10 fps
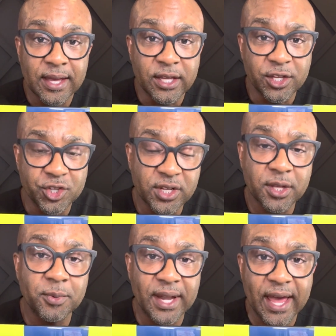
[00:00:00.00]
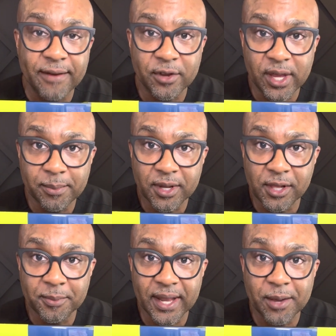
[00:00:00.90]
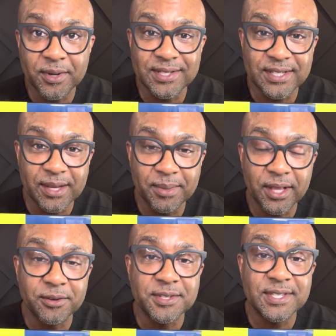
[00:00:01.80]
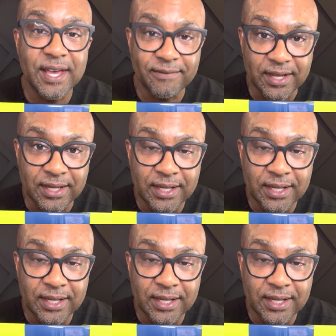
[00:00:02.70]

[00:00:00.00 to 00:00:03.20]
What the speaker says: you generally want to have your hemoglobin A1C below 7